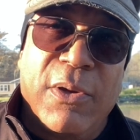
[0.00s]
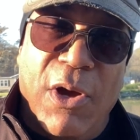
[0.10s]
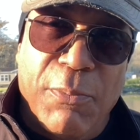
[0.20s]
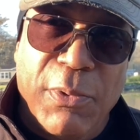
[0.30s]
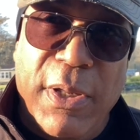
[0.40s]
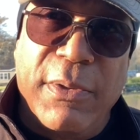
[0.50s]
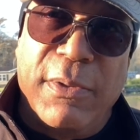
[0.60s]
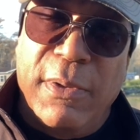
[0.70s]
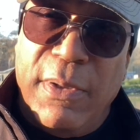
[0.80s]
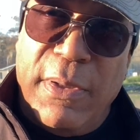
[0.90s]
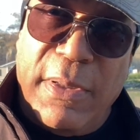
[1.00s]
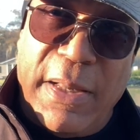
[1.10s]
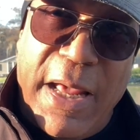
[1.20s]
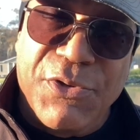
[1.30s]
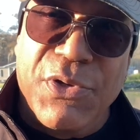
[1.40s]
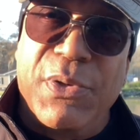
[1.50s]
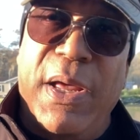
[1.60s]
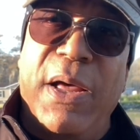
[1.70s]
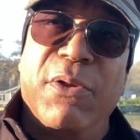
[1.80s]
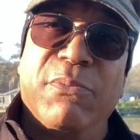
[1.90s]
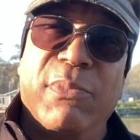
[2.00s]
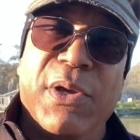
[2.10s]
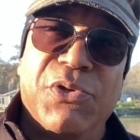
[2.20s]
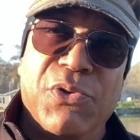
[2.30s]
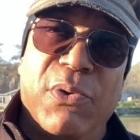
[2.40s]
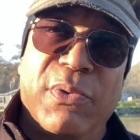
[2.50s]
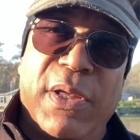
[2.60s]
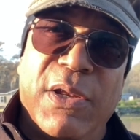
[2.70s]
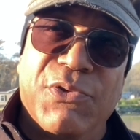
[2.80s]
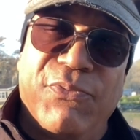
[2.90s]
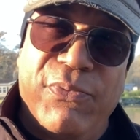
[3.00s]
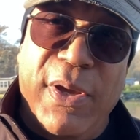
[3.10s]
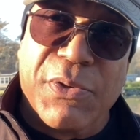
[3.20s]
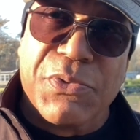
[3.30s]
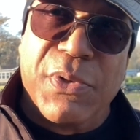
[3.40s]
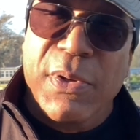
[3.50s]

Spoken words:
Couple it, latch it down, make sure that it's fixed,